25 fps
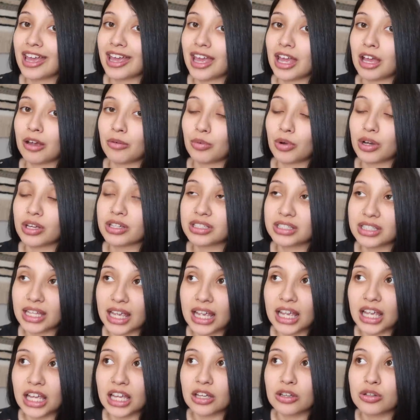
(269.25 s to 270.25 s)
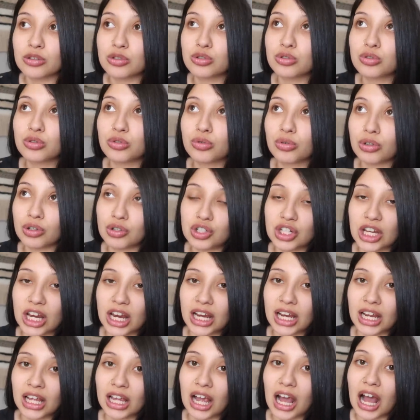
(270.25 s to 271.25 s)
it was like
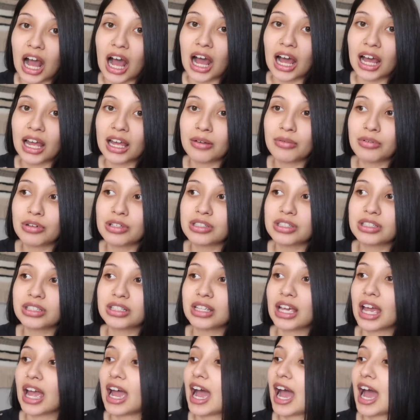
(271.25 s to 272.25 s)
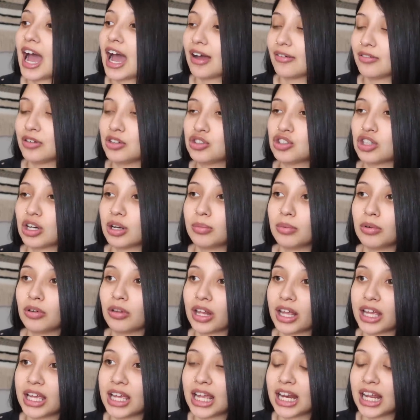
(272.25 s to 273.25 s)
excruciating I was having trouble
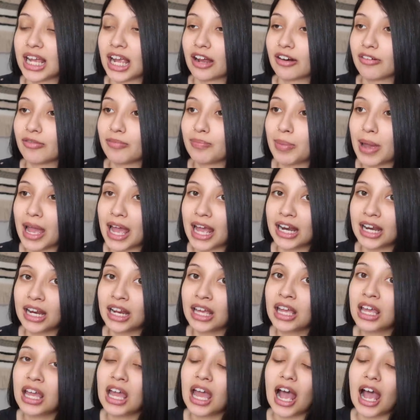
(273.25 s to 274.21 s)
like getting out of bed